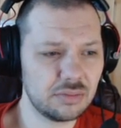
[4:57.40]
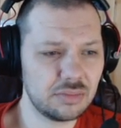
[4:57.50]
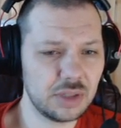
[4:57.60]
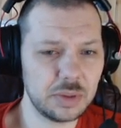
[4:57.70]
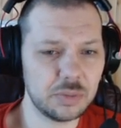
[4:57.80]

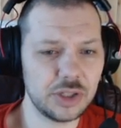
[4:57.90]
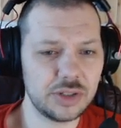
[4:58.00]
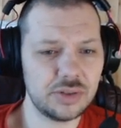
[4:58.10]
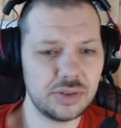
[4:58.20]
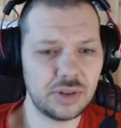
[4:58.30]
maybe
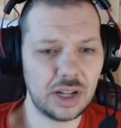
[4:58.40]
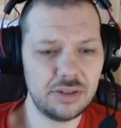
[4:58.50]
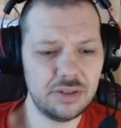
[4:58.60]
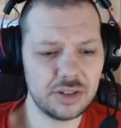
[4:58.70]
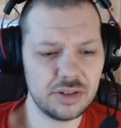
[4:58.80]
bracers. I don't
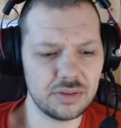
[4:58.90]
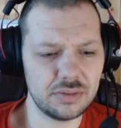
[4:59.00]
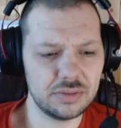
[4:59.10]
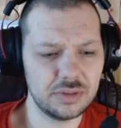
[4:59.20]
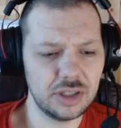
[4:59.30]
even know.
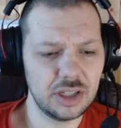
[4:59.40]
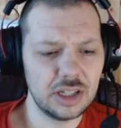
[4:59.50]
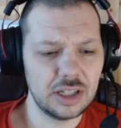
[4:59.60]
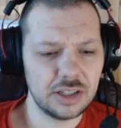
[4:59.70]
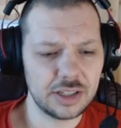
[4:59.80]

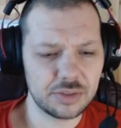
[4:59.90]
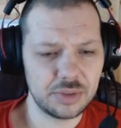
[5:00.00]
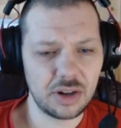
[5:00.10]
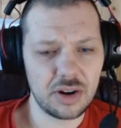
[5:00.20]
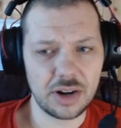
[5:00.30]
Like it's
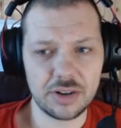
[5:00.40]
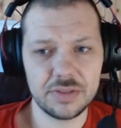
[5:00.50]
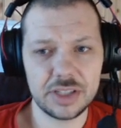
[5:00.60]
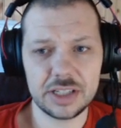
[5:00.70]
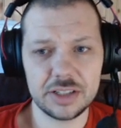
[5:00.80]
really hard. I don't
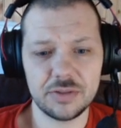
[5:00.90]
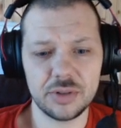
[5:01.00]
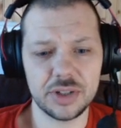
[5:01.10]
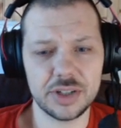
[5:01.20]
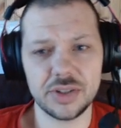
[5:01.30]
even think I did
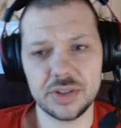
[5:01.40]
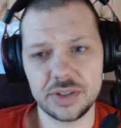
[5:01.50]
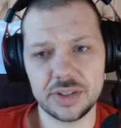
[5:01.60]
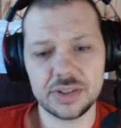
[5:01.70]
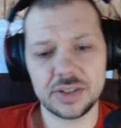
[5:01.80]
four dungeons
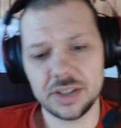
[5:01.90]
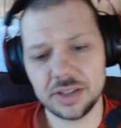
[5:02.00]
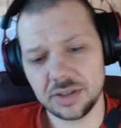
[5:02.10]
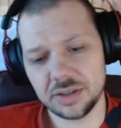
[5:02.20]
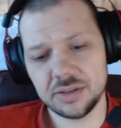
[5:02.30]
on this guy,
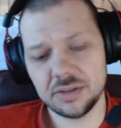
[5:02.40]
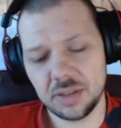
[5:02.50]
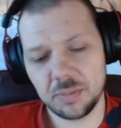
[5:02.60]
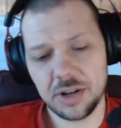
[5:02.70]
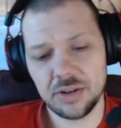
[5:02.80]
so I
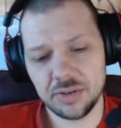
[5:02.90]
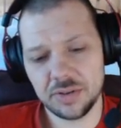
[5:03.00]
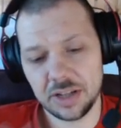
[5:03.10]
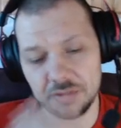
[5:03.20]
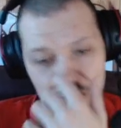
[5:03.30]
probably don't even
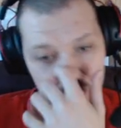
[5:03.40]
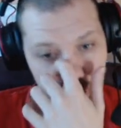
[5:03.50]
have two